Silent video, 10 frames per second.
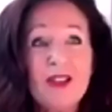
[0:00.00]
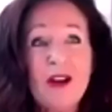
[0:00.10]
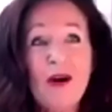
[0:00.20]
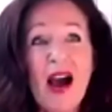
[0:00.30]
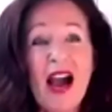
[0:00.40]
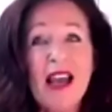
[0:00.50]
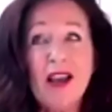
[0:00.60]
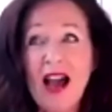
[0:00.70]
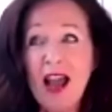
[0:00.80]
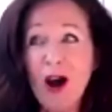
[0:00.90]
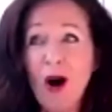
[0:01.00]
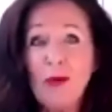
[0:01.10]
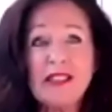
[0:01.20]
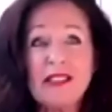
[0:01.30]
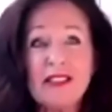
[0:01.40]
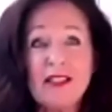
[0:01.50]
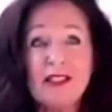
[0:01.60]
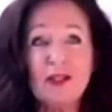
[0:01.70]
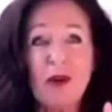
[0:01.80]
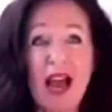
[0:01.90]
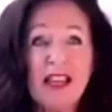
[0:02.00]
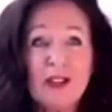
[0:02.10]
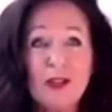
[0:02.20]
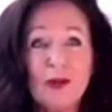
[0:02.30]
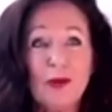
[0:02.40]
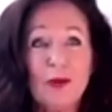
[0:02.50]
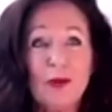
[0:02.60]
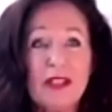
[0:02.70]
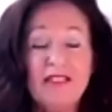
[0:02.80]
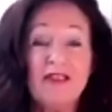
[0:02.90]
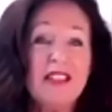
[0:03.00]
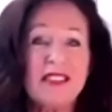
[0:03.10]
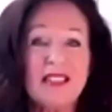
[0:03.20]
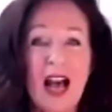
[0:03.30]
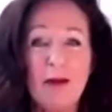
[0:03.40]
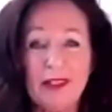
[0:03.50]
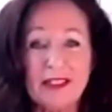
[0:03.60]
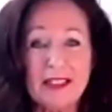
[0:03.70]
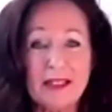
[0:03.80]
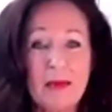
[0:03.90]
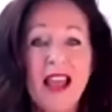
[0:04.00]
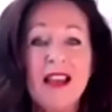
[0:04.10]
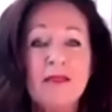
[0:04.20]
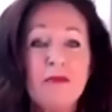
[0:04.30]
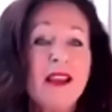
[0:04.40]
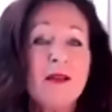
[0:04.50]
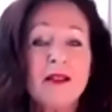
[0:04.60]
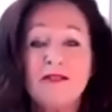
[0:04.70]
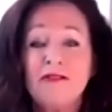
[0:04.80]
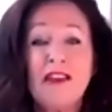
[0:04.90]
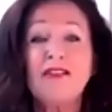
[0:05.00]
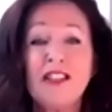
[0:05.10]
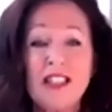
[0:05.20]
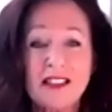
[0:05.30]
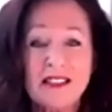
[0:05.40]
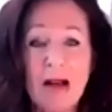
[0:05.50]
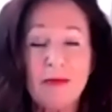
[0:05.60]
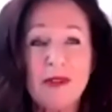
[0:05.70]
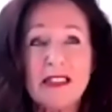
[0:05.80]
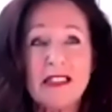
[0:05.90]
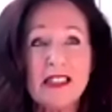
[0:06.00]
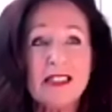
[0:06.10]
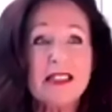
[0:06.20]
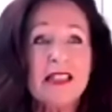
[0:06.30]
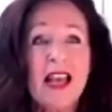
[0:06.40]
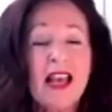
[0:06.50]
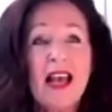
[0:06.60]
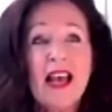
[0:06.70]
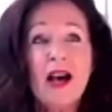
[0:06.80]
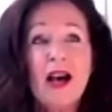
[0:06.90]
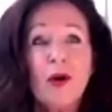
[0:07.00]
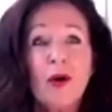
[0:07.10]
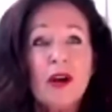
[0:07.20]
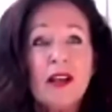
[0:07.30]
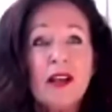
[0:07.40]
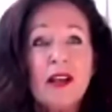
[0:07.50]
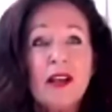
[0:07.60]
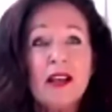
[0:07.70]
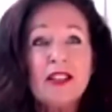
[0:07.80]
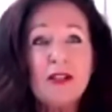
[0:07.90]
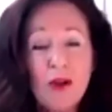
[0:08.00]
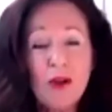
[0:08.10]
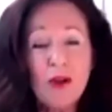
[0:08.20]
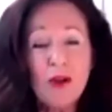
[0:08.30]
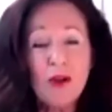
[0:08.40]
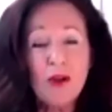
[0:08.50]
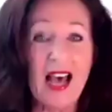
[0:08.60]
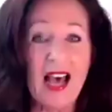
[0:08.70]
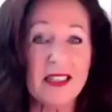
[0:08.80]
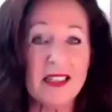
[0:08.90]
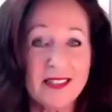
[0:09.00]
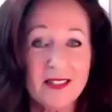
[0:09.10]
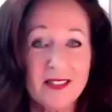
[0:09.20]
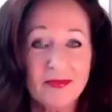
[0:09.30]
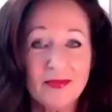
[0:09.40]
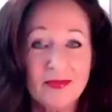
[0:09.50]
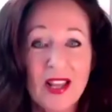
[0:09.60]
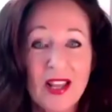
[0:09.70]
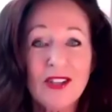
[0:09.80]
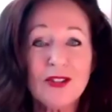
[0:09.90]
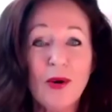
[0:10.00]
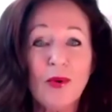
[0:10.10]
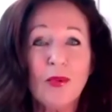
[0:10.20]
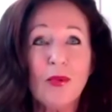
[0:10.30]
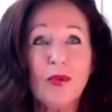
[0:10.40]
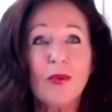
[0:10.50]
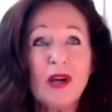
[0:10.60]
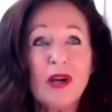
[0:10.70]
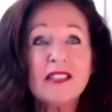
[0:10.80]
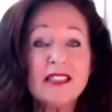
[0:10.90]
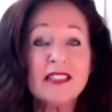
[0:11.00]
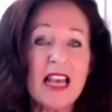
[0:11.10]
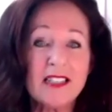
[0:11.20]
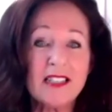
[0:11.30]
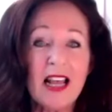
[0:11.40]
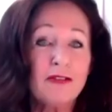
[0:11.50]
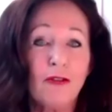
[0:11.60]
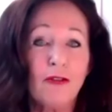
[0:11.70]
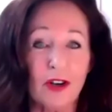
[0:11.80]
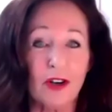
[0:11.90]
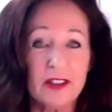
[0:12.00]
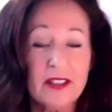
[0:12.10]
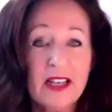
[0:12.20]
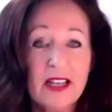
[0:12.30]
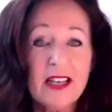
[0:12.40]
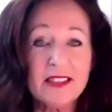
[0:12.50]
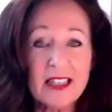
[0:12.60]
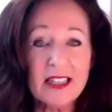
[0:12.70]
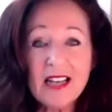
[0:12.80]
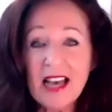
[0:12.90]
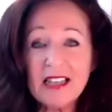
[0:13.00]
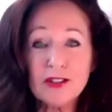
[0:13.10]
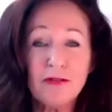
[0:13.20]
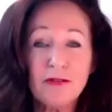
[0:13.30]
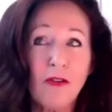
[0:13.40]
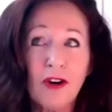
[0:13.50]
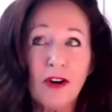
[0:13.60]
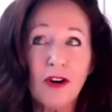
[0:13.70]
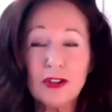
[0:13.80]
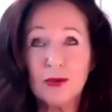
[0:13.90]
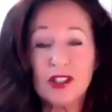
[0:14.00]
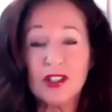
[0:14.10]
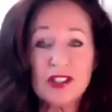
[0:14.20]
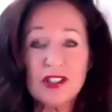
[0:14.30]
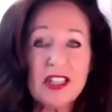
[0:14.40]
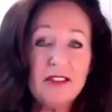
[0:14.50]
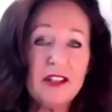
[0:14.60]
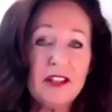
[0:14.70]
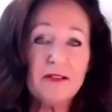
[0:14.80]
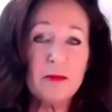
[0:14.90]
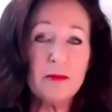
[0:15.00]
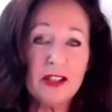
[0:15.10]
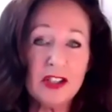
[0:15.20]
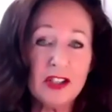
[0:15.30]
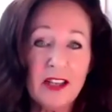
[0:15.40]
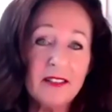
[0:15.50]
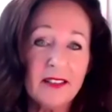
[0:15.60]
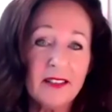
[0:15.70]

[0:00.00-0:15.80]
know, I I always uh, try to give examples. My my favorite examples is you know satellites so, what is a satellite for? A satellite is for to receive information